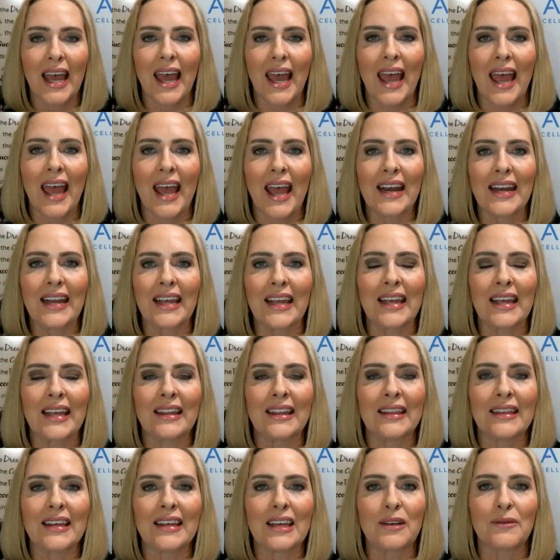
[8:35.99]
and
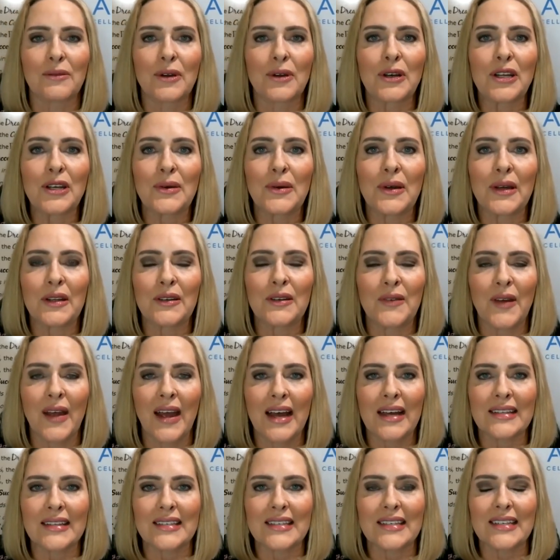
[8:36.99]
in the Renew
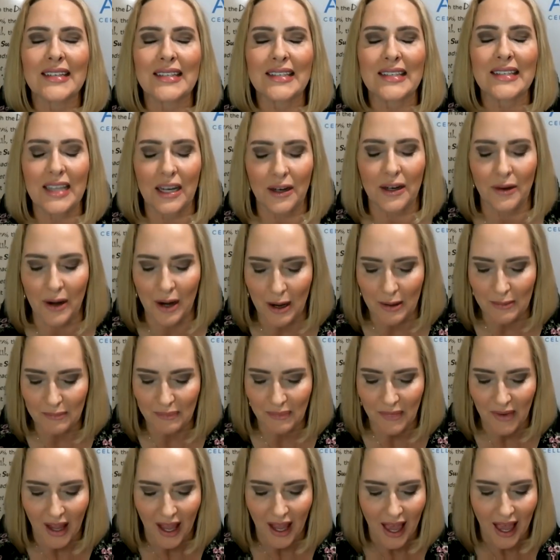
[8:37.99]
Advanced Serum.